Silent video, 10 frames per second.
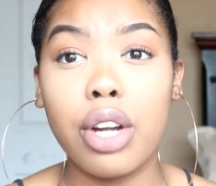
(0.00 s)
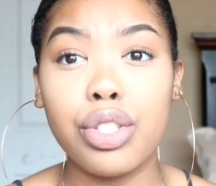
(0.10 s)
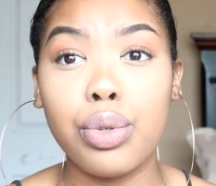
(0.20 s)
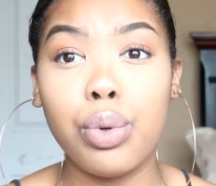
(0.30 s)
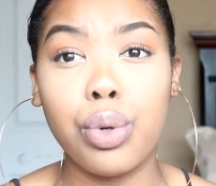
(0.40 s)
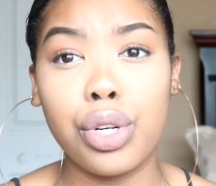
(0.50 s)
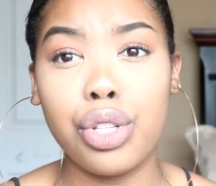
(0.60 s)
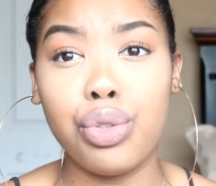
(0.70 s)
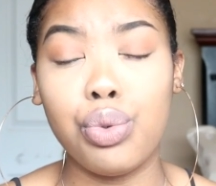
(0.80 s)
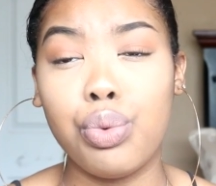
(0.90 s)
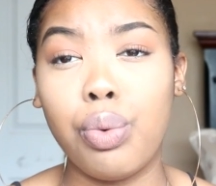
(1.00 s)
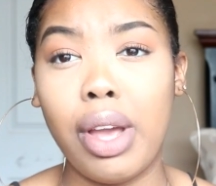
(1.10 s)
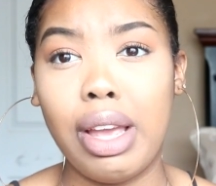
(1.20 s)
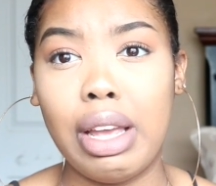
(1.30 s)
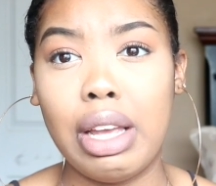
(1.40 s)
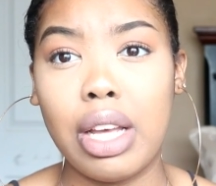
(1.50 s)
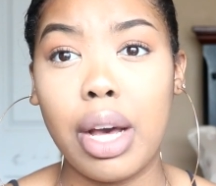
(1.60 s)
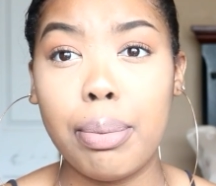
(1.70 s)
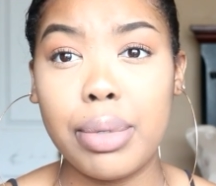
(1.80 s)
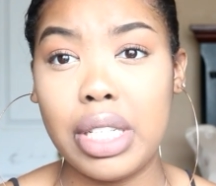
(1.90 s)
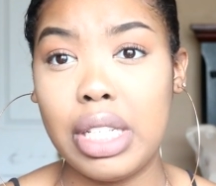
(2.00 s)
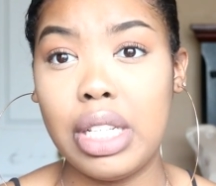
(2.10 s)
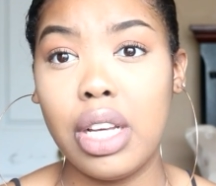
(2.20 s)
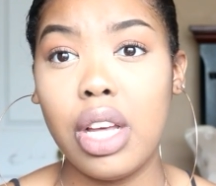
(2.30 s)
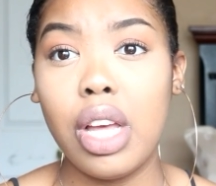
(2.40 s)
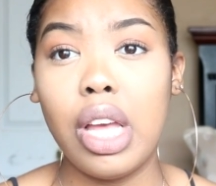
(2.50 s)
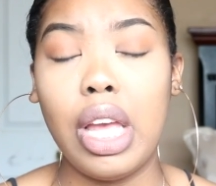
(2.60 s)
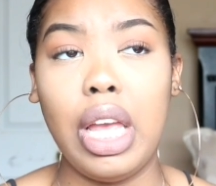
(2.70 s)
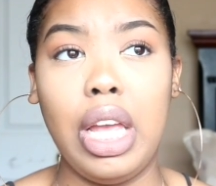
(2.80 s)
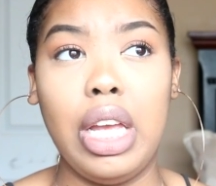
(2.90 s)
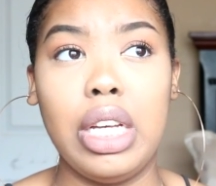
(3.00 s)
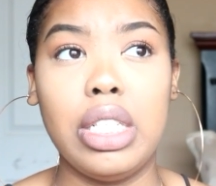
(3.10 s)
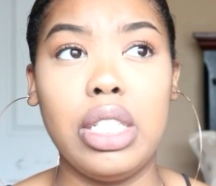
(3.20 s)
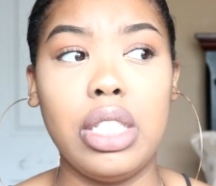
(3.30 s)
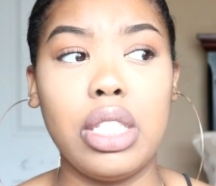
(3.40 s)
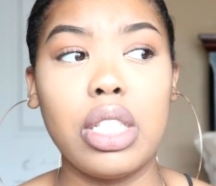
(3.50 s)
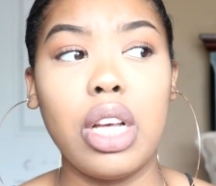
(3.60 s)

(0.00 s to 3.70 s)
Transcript: Our school ordered through a company, and